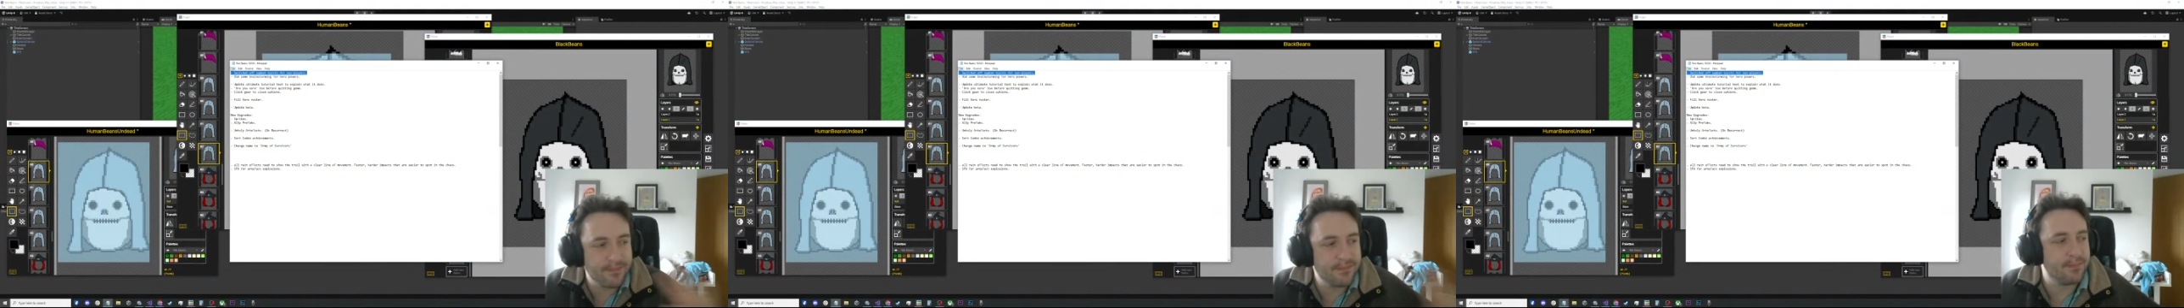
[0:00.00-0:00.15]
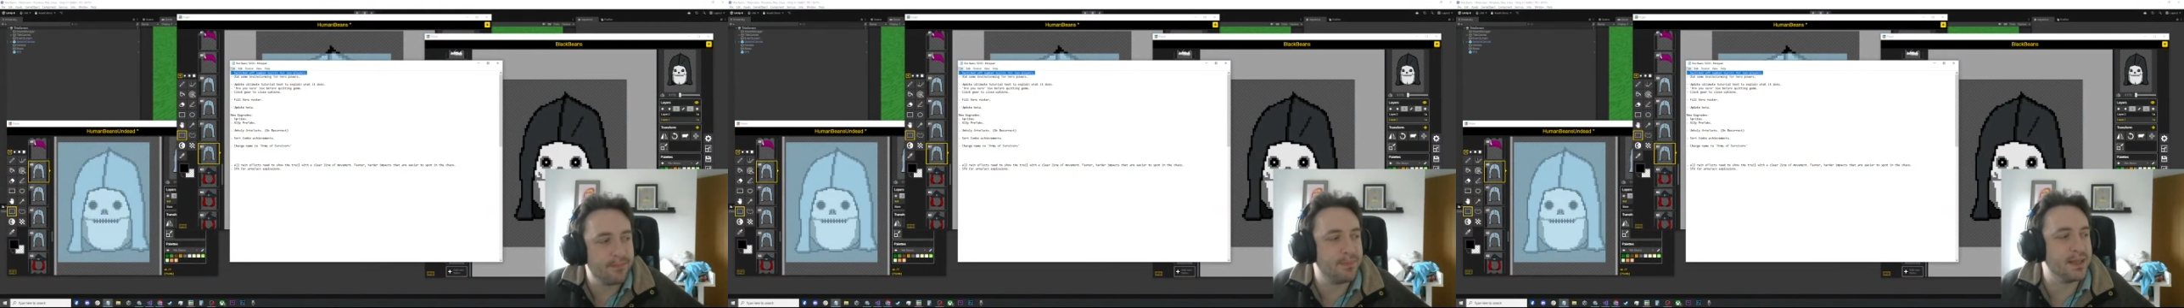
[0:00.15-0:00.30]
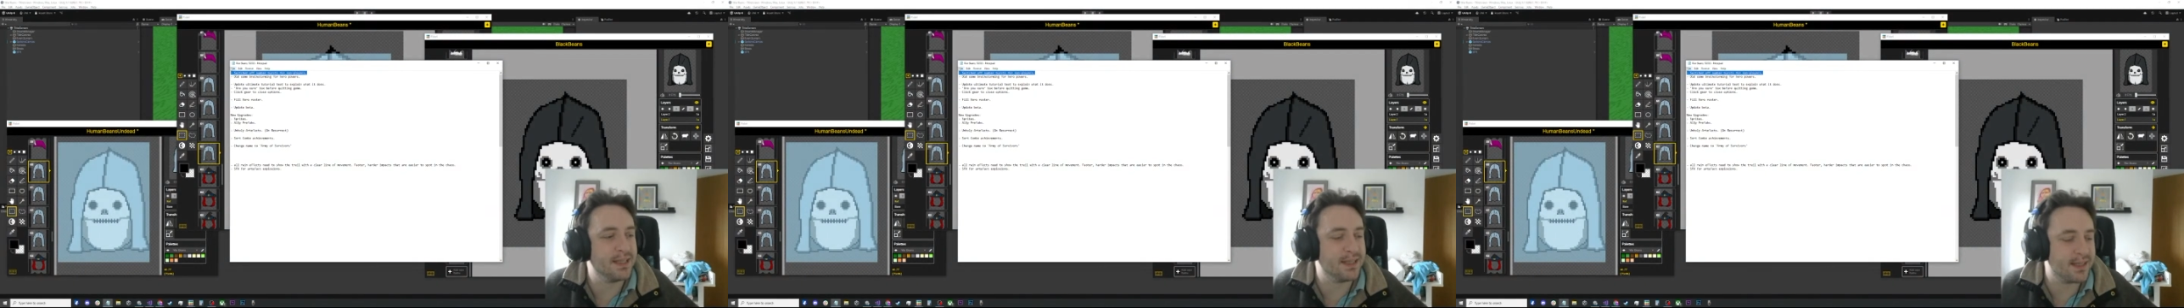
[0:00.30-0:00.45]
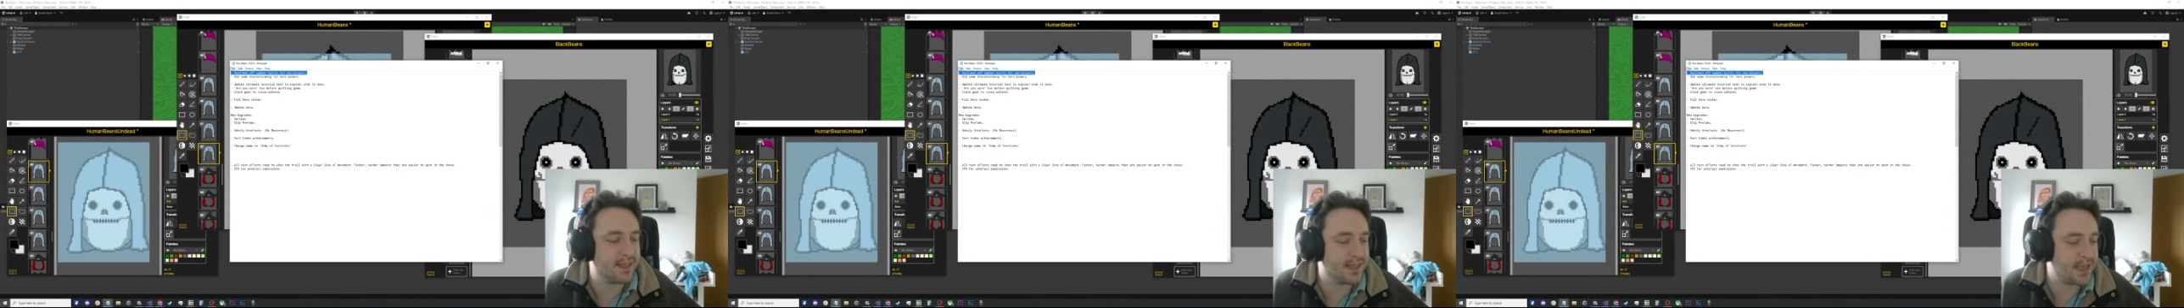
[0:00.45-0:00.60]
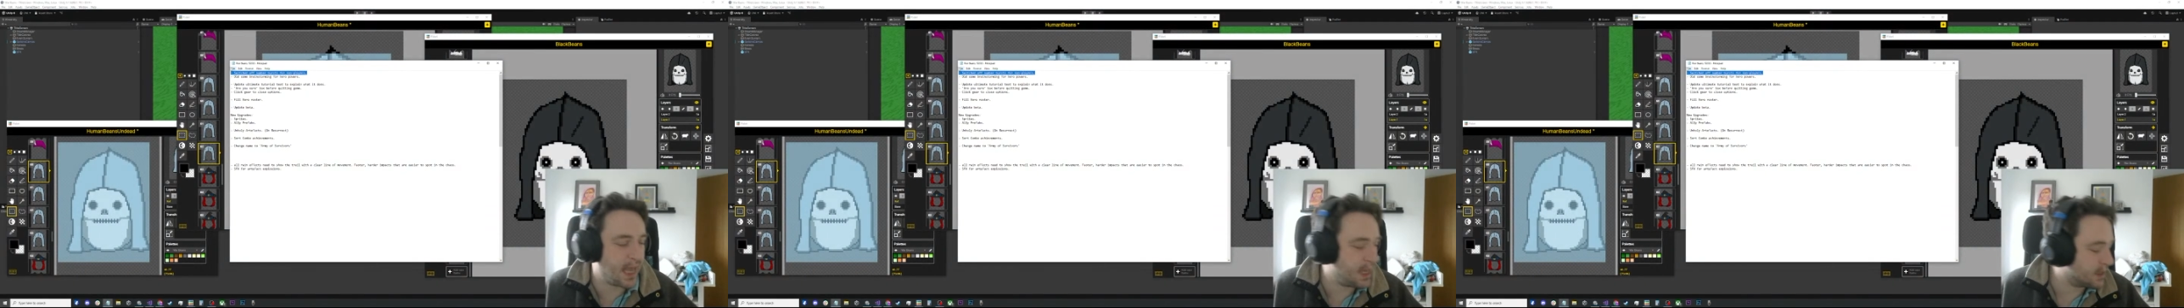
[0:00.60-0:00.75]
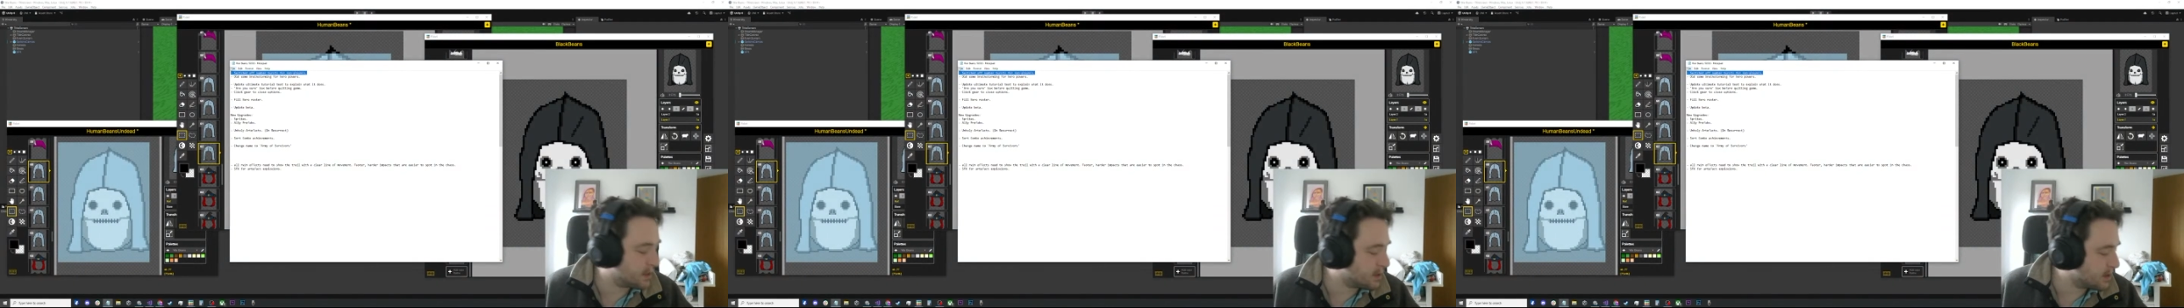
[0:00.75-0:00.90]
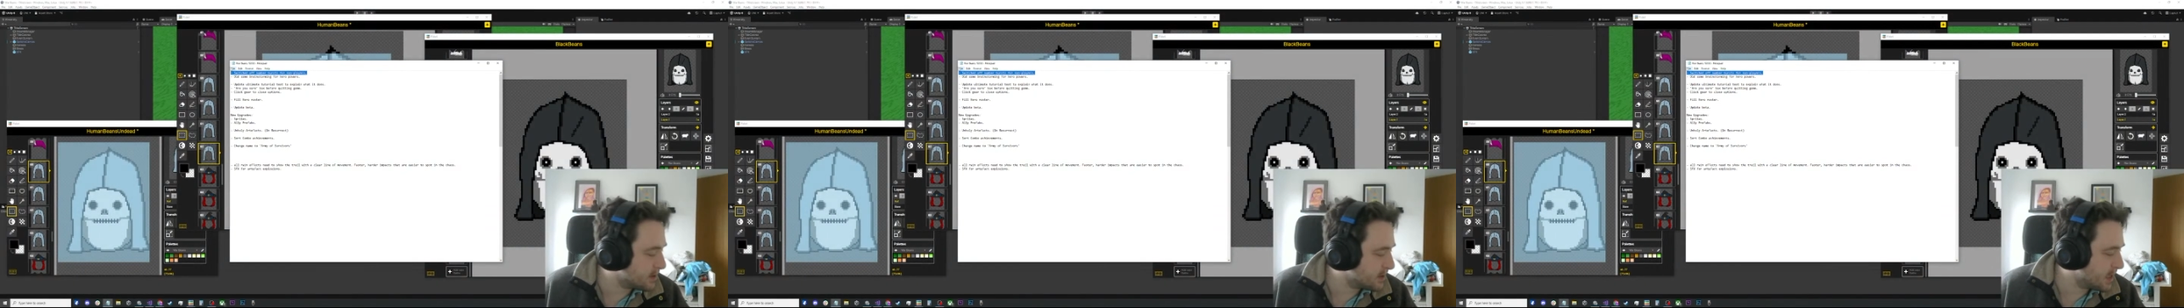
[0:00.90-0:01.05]
been said,
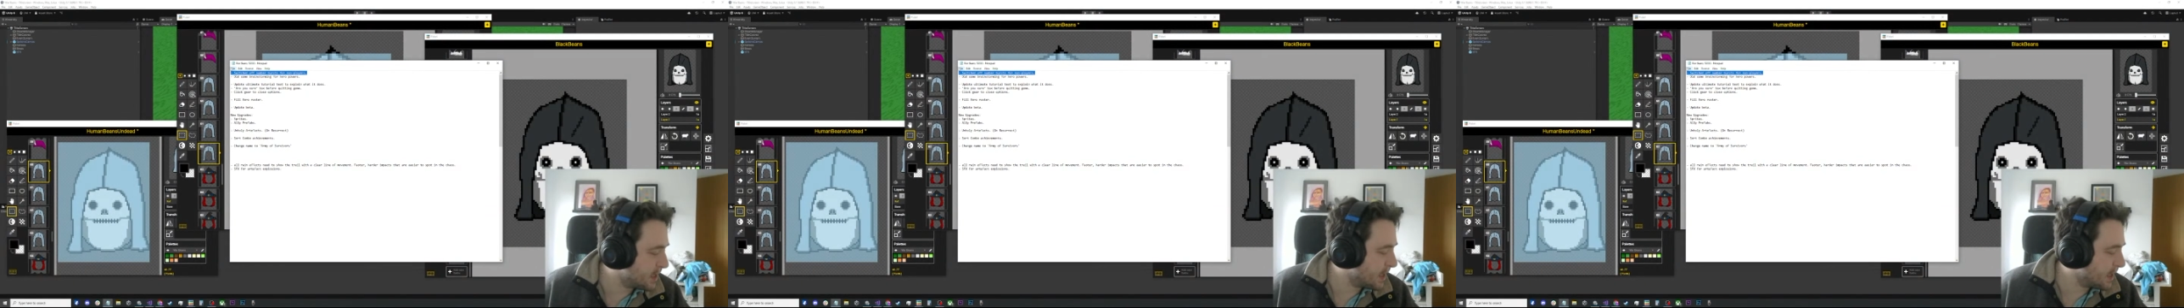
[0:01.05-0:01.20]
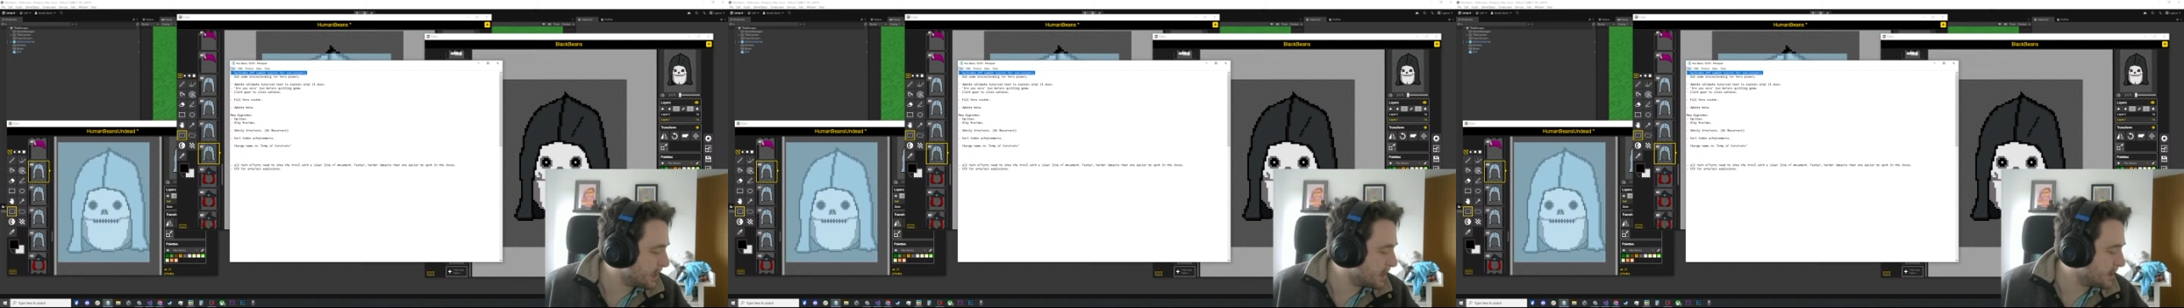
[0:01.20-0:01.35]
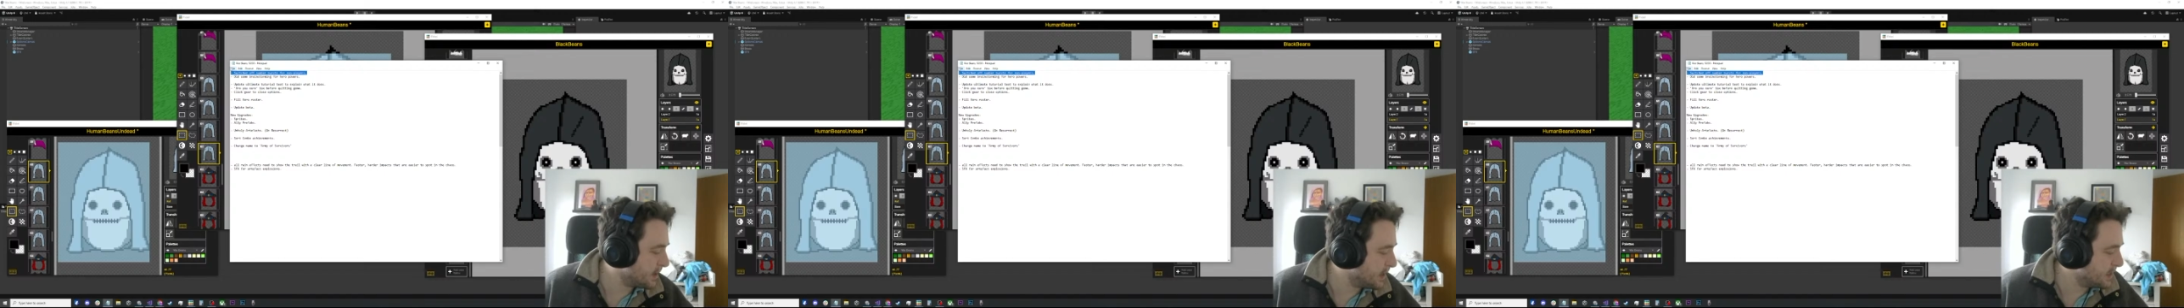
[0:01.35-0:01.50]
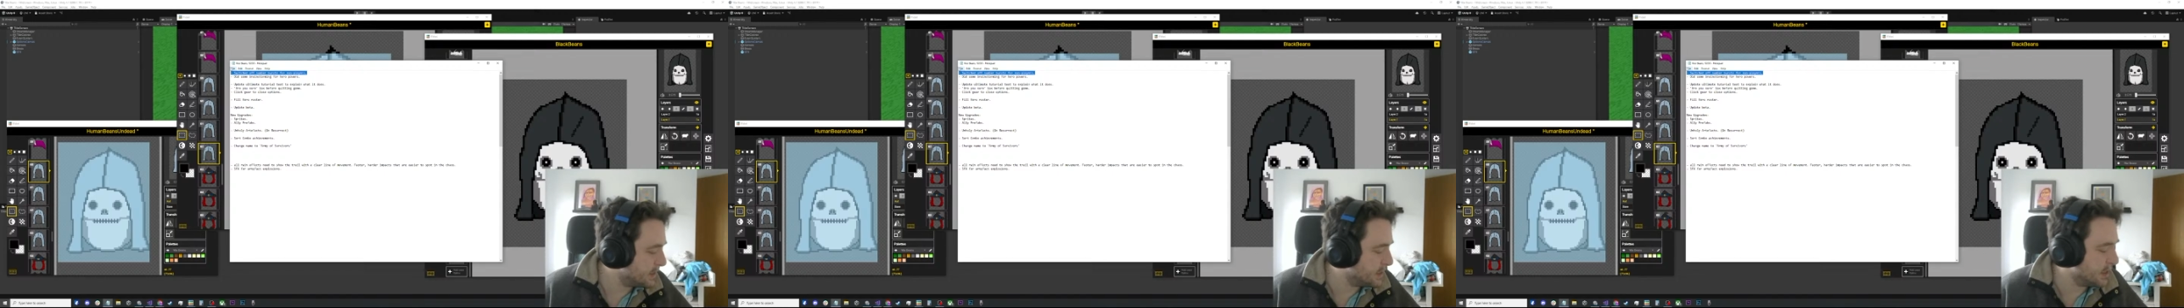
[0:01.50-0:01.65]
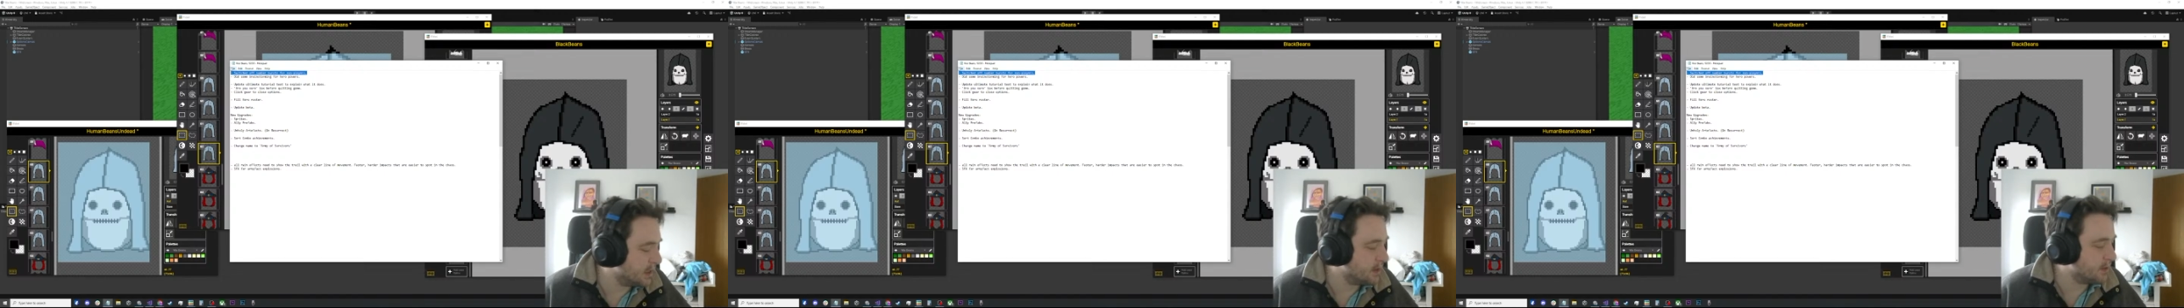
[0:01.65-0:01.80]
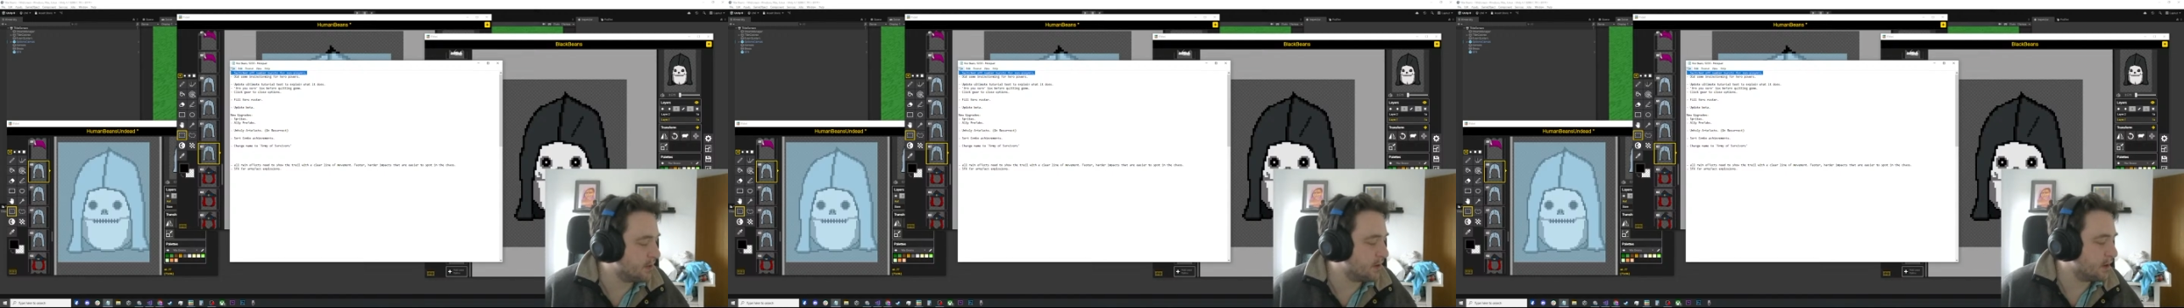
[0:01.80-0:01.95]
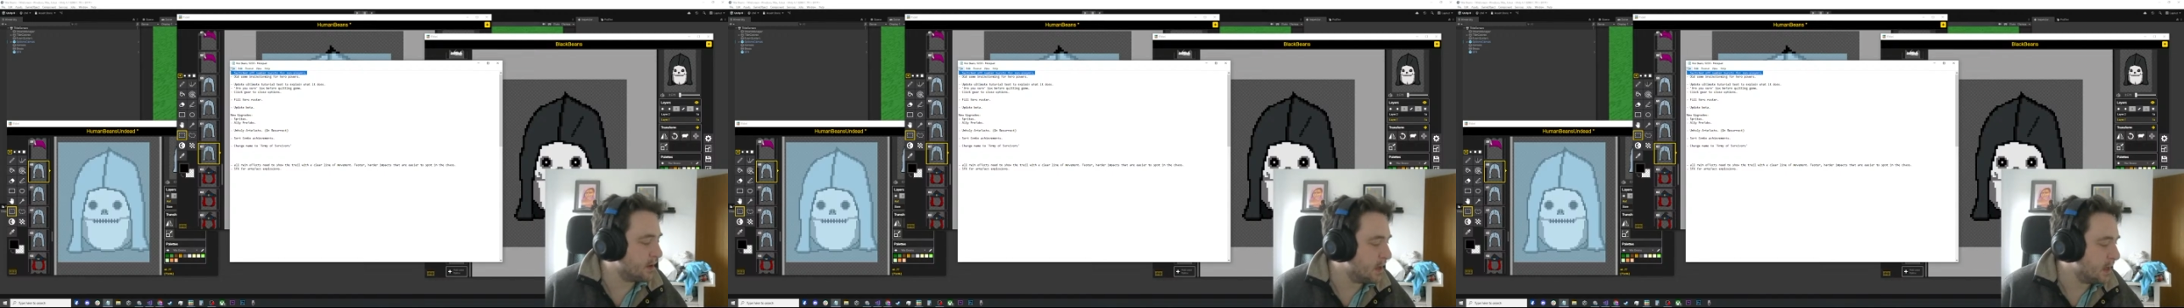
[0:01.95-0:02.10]
because I like the idea
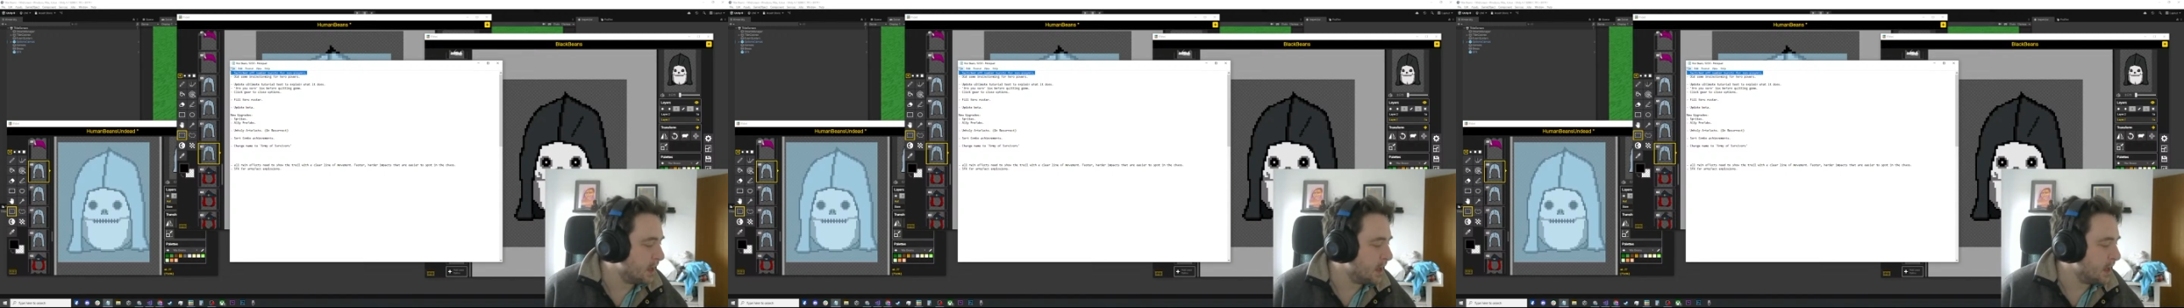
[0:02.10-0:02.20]
that